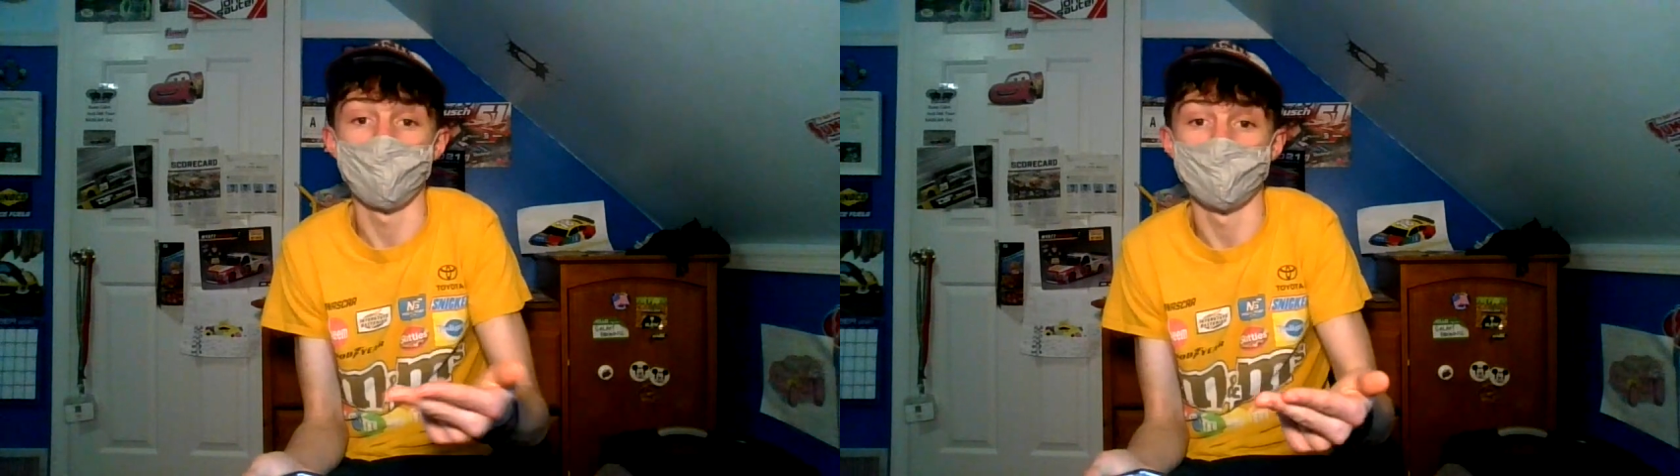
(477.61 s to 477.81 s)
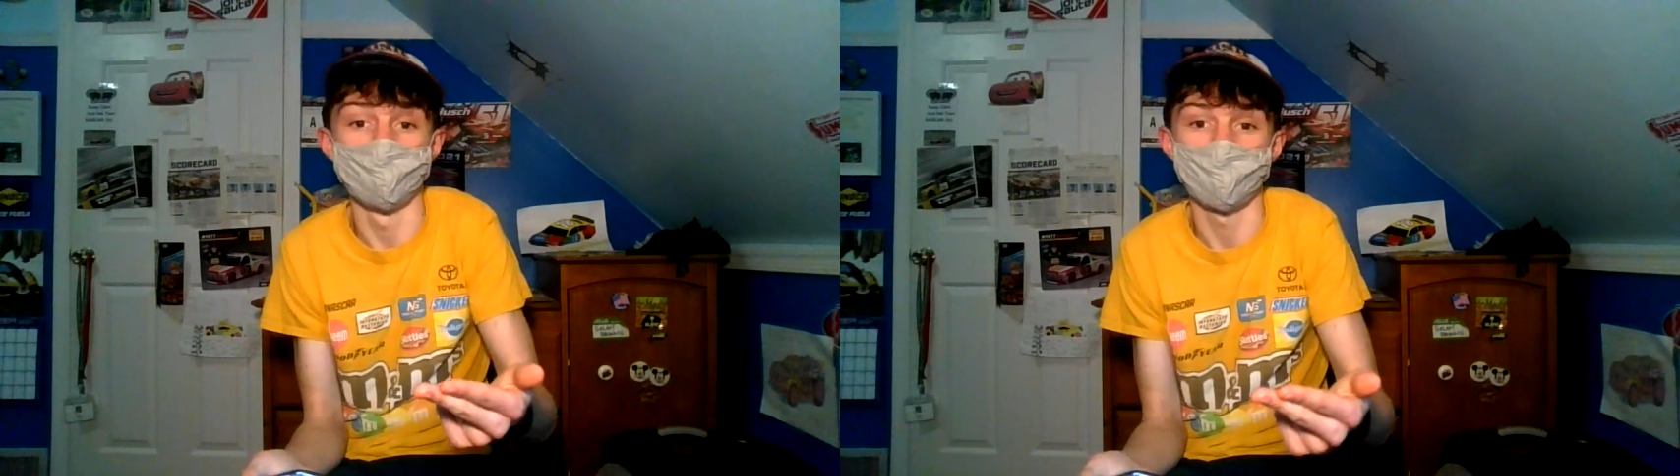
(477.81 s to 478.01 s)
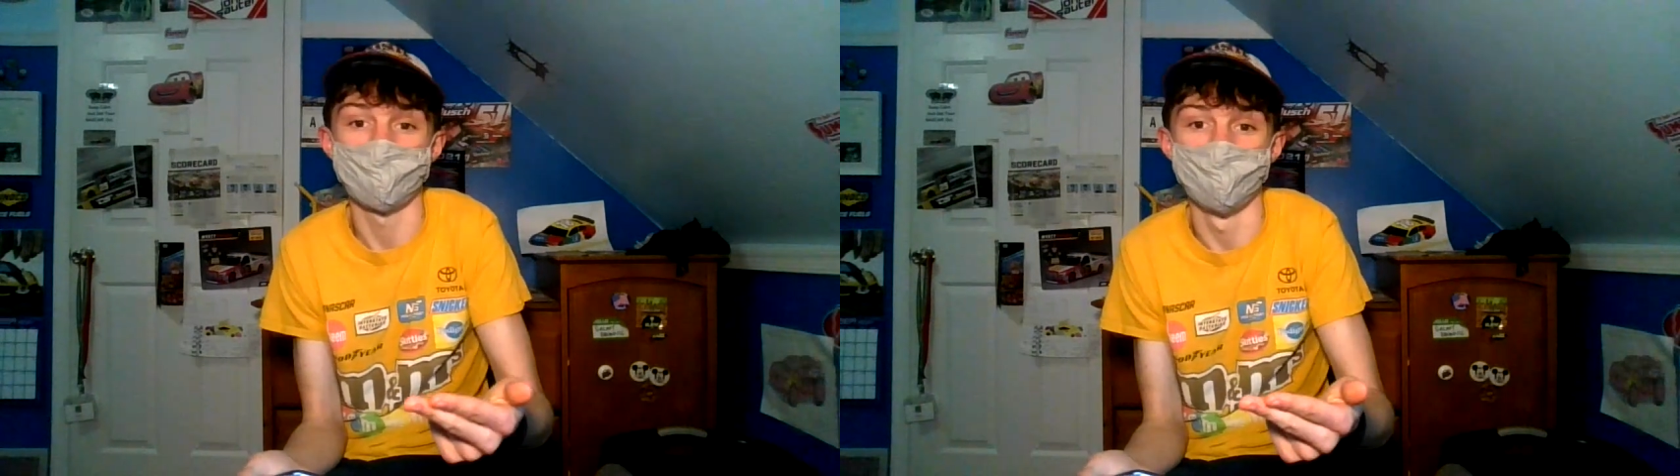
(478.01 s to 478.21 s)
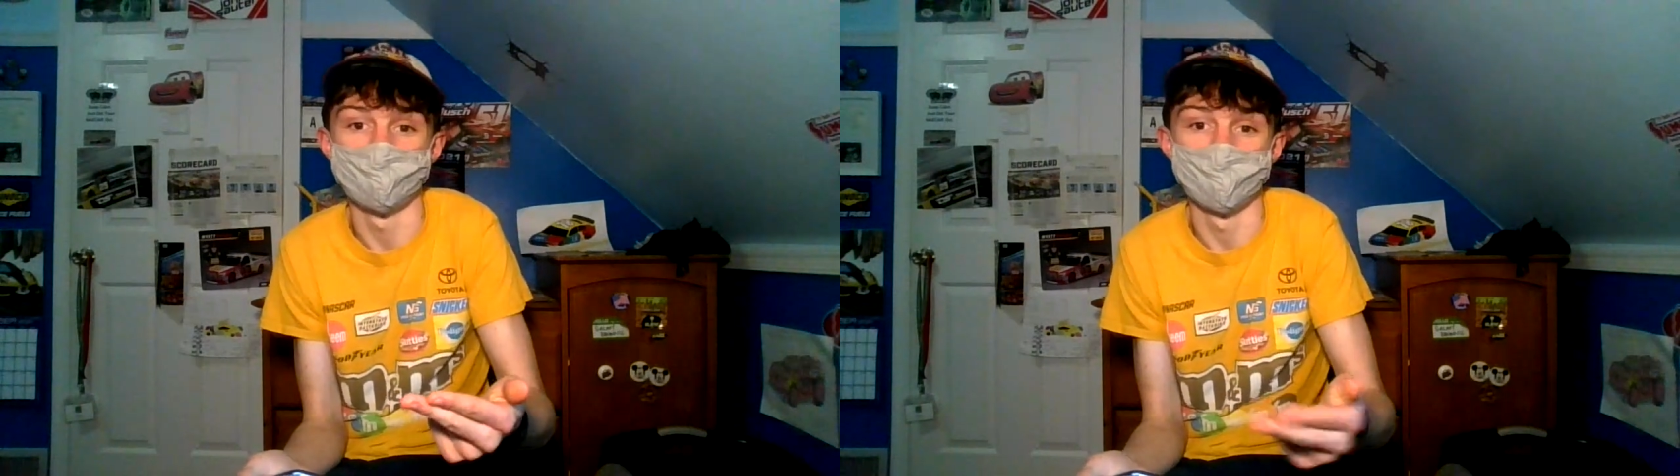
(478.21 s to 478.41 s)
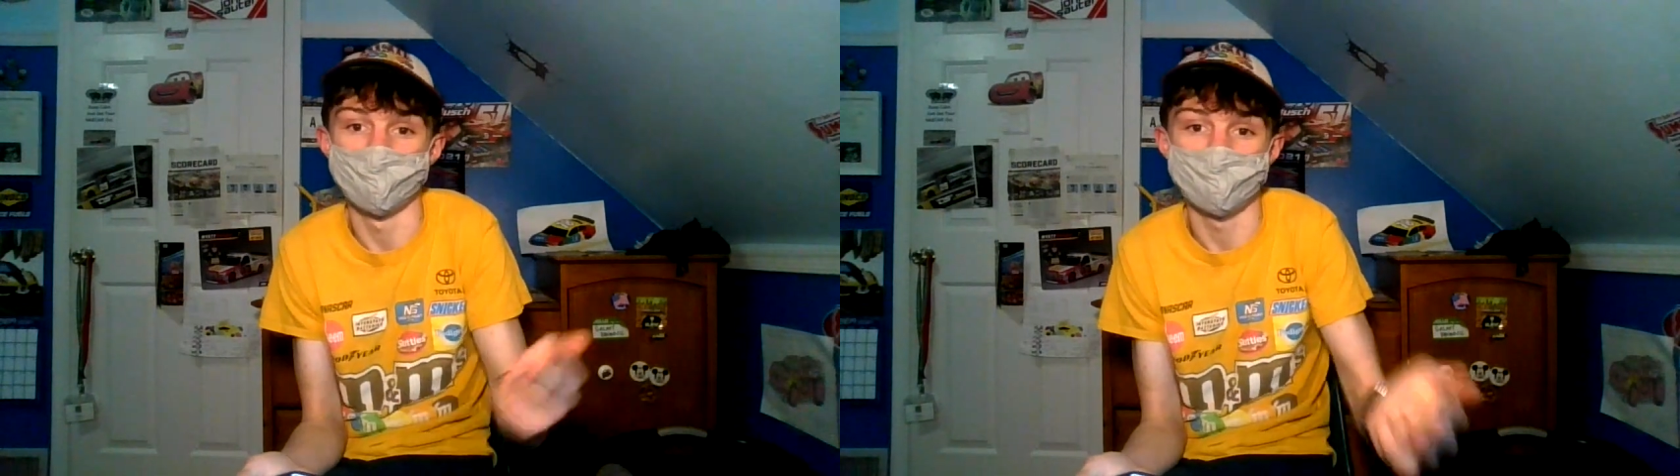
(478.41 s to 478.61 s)
all my
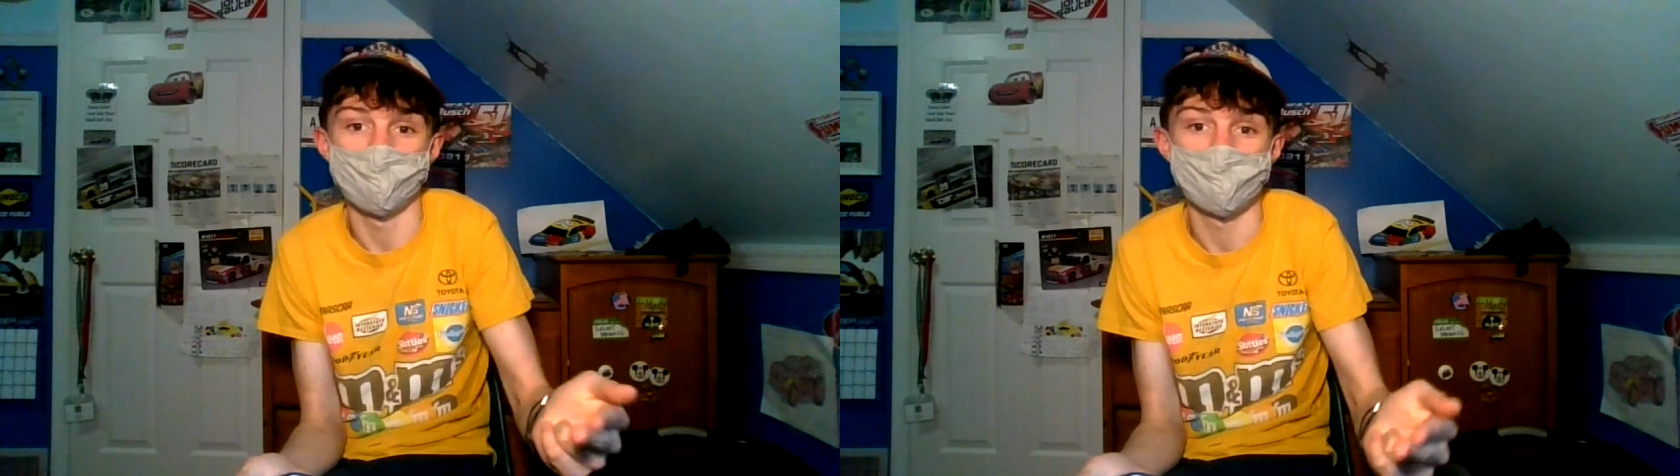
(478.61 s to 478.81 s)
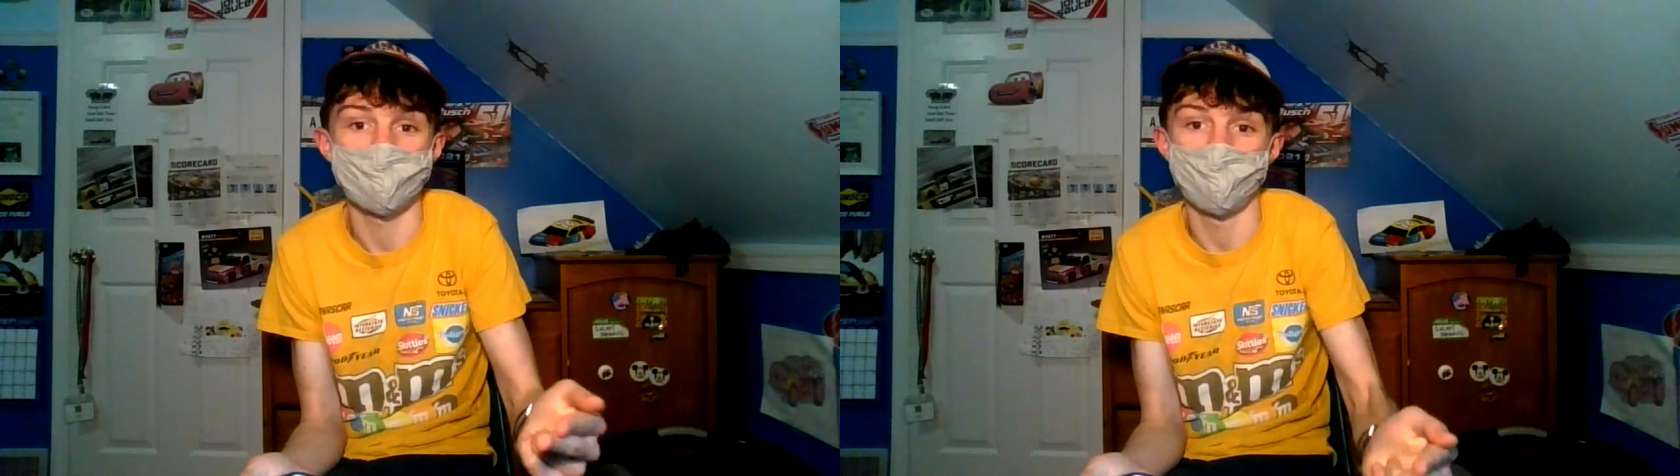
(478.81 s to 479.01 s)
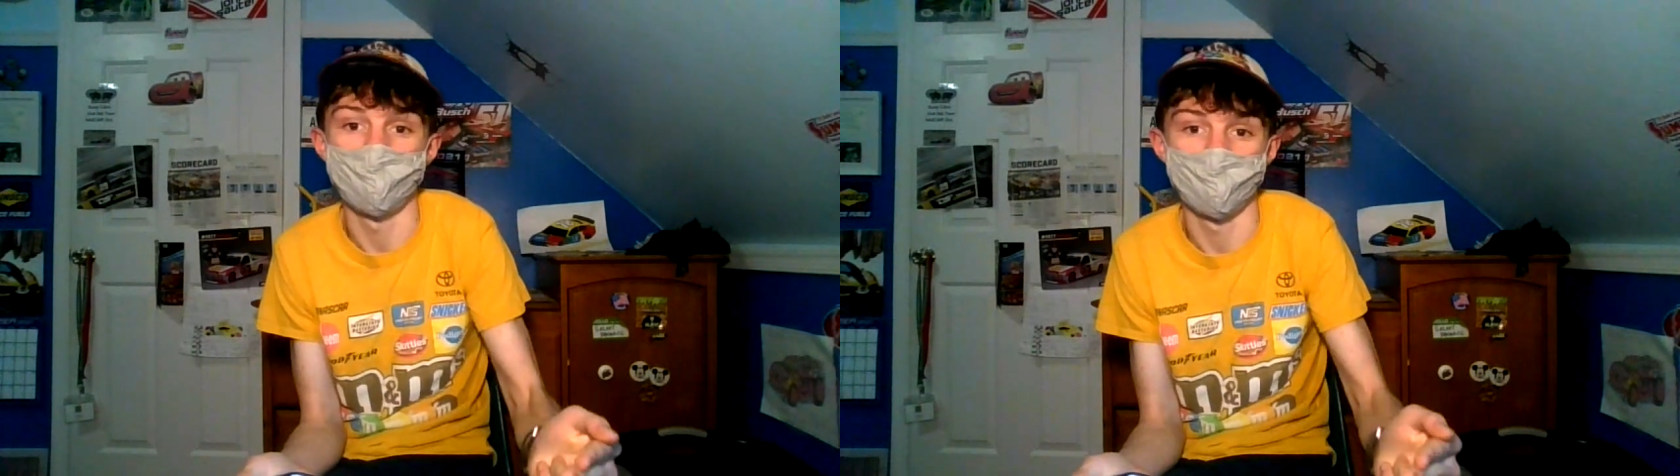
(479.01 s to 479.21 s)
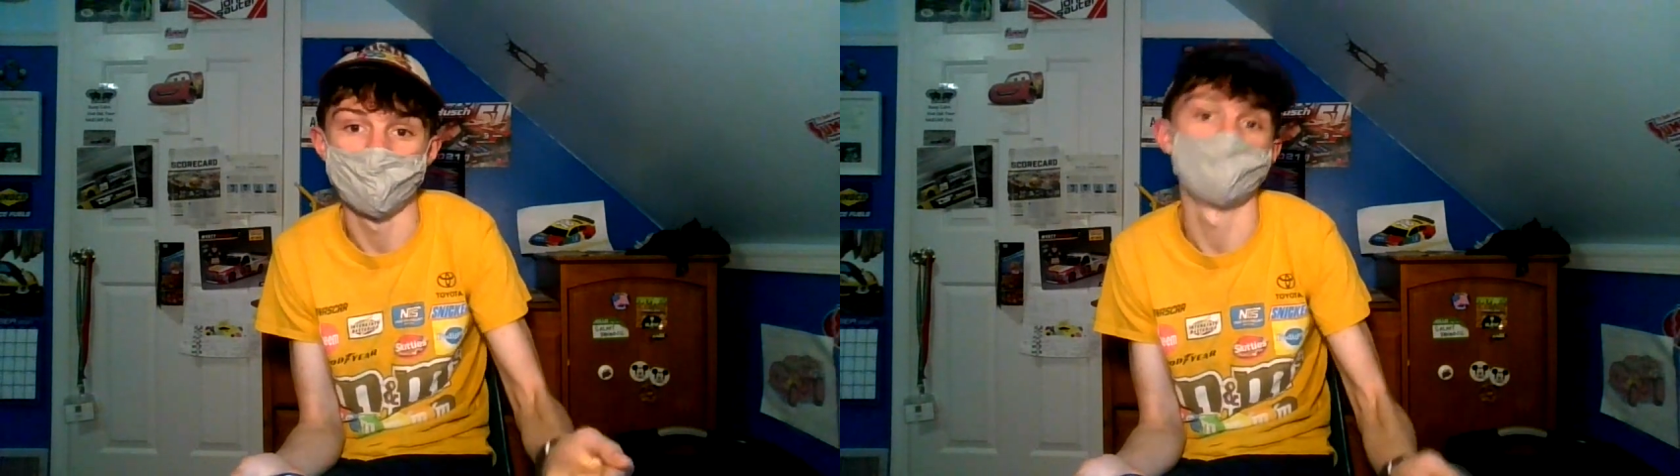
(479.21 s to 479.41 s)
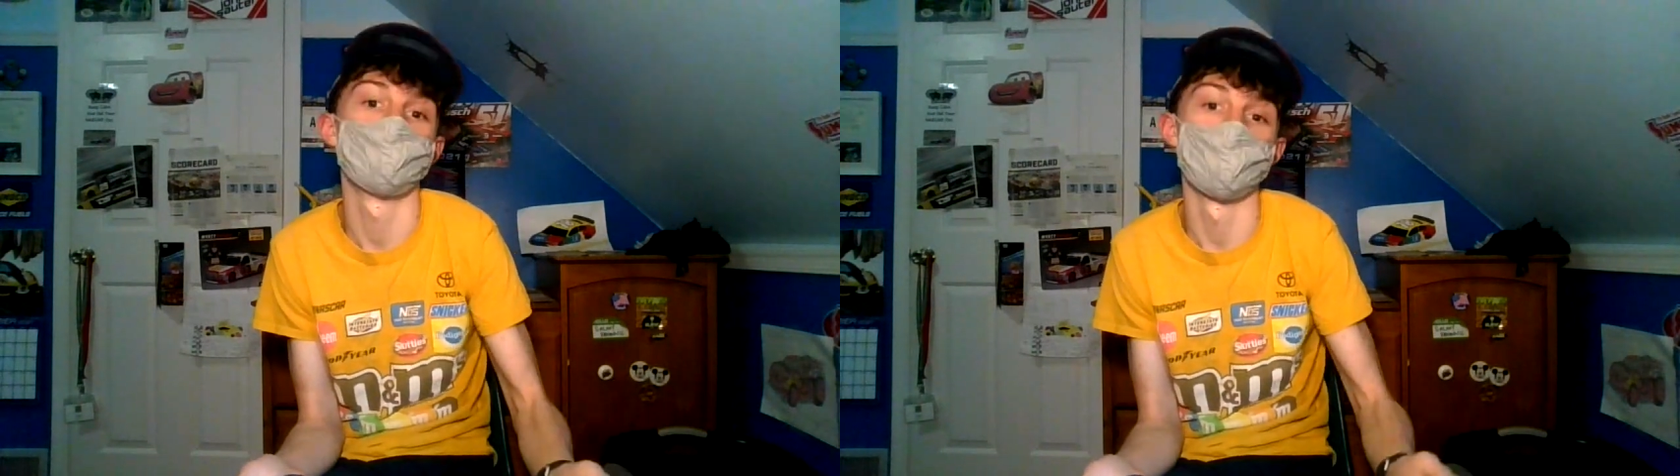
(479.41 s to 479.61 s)
documents in because I think that'd be
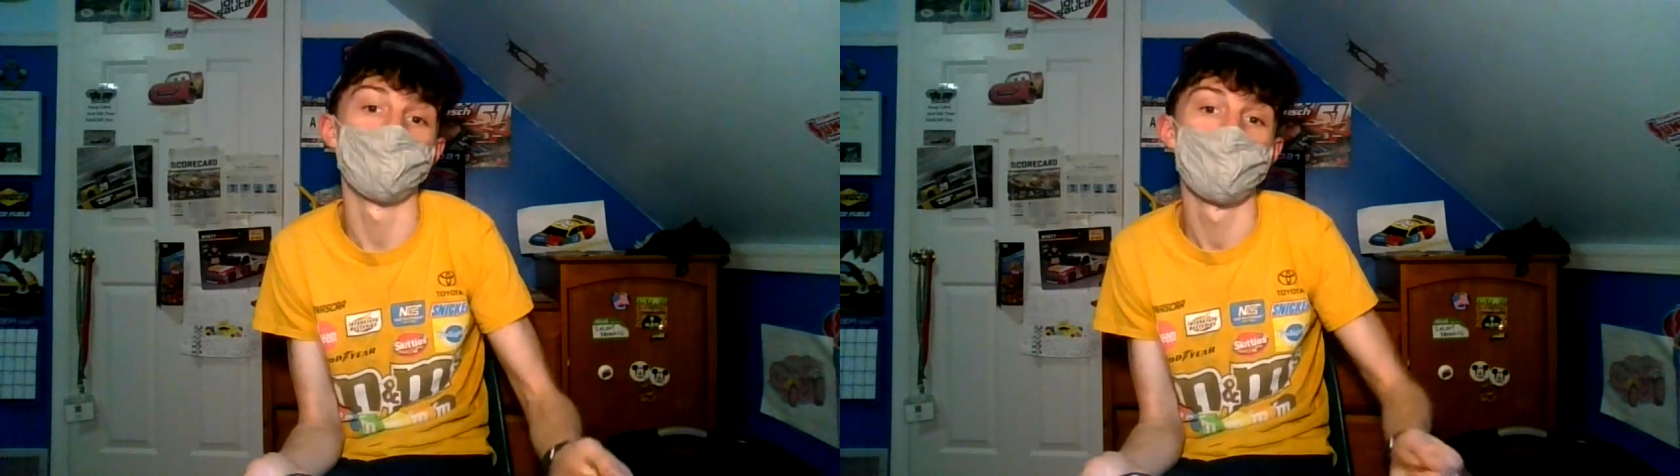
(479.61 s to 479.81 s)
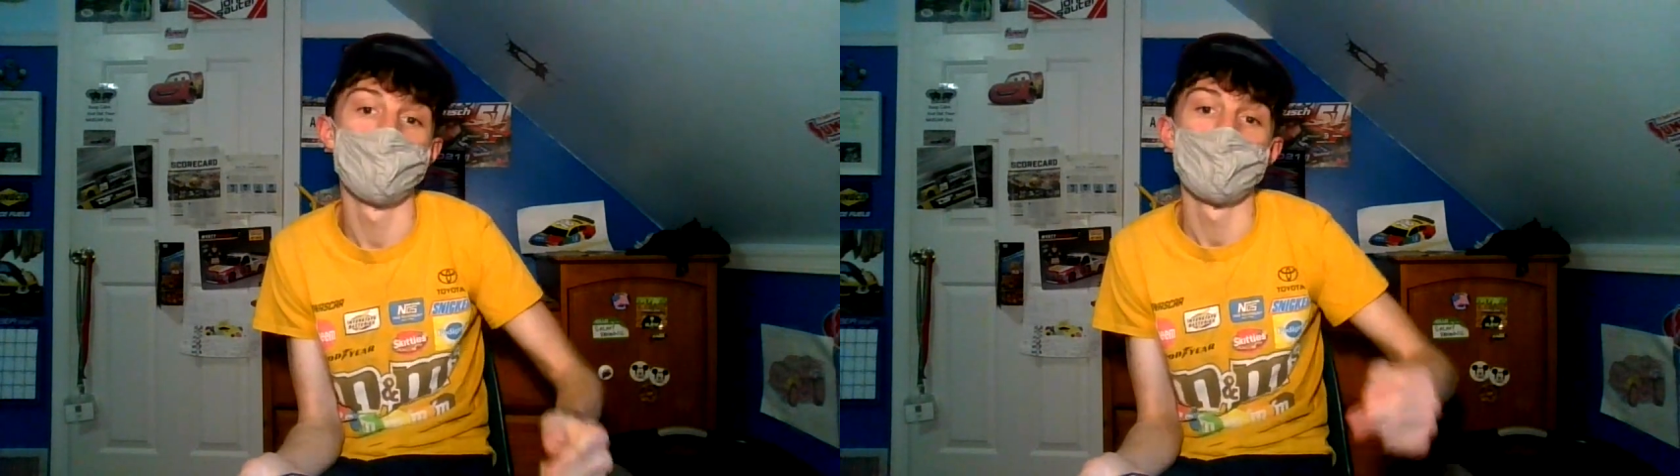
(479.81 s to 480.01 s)
really cool.